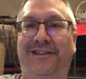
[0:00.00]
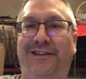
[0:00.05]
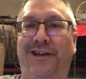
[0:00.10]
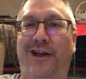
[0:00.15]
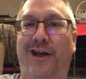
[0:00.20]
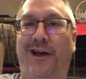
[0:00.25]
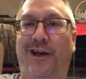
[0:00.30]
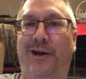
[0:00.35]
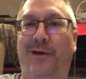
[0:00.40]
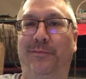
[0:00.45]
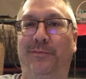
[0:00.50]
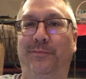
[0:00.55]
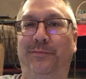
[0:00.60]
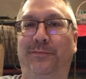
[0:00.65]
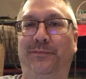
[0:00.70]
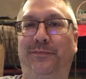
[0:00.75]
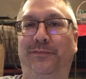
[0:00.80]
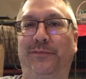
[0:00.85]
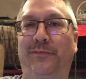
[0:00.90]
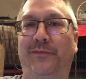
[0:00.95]
Um,
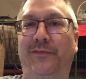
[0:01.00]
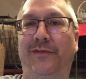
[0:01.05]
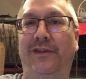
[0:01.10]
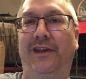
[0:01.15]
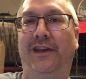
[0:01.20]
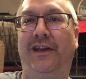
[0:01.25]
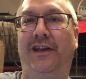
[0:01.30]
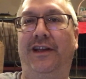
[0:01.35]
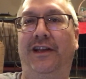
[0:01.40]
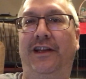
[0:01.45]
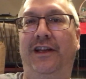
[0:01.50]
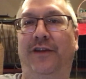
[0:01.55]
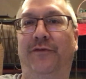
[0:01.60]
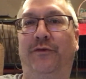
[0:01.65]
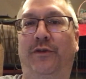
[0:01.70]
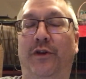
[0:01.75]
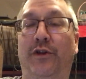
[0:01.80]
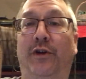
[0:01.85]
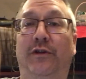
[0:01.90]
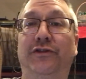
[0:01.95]

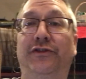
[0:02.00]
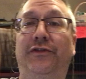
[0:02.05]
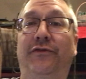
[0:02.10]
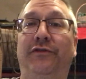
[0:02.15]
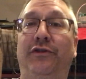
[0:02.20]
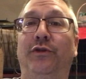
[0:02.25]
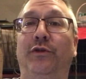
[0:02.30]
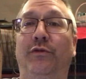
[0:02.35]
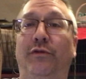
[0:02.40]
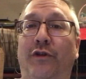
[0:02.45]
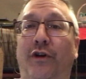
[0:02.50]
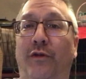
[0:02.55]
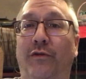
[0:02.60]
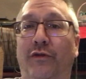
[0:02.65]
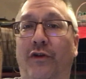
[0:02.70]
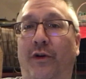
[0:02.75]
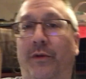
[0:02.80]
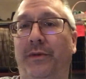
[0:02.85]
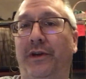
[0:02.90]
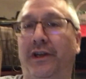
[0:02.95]
for those of you who don't
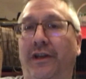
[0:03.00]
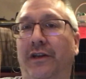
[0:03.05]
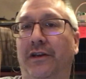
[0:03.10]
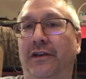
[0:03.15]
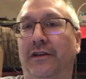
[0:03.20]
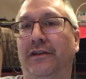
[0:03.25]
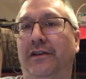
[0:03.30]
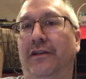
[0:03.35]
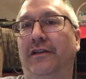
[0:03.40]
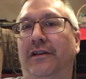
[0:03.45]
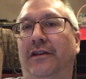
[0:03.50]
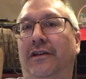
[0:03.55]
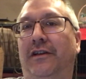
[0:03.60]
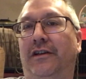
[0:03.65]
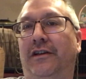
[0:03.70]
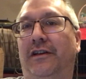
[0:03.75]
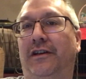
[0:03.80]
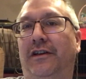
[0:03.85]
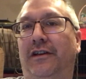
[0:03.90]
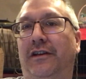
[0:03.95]
know me,
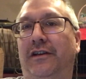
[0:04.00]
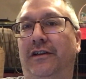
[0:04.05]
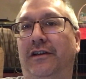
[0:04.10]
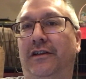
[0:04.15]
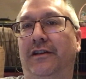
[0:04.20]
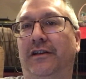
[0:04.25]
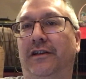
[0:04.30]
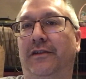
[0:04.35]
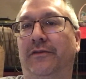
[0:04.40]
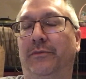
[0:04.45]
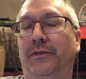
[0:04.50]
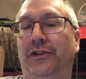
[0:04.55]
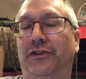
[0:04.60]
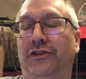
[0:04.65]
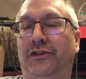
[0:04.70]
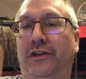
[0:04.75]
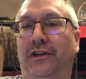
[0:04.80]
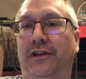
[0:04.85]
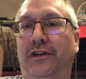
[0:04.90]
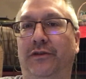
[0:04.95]
I have been
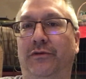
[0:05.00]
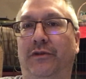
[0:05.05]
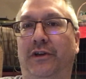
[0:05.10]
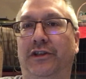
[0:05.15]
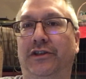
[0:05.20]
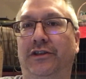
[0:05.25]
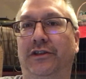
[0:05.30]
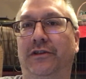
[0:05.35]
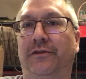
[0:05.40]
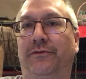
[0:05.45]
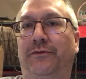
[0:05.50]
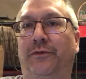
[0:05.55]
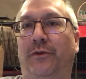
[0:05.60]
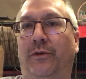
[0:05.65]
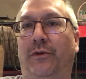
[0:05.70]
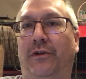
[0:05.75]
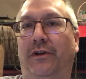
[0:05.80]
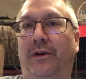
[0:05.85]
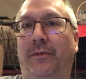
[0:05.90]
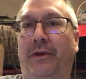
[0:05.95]
studying Russian
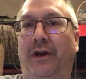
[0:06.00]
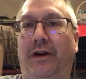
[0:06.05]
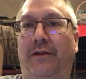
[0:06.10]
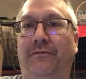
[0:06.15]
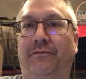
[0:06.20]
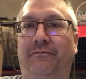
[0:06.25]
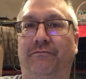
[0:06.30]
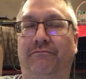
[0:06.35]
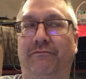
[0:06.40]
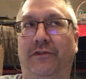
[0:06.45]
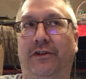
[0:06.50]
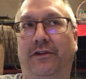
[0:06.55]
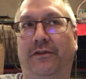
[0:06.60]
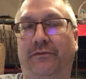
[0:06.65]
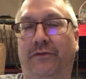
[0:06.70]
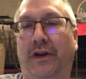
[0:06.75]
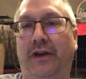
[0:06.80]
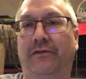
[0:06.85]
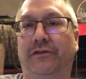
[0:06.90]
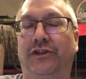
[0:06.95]
for about
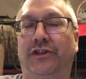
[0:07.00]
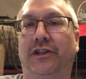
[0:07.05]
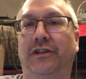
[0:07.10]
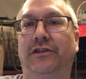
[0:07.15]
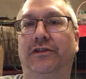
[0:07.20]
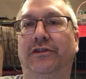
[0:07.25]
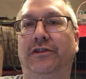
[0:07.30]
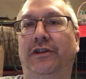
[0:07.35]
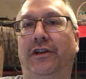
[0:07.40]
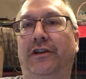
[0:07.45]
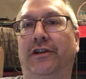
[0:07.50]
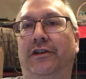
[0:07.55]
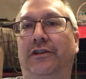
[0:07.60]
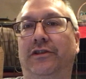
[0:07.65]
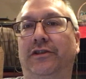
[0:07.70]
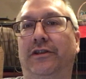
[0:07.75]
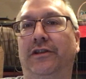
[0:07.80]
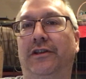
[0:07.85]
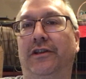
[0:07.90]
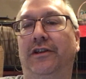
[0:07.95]
5 or 6
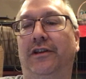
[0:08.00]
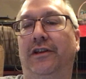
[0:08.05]
years.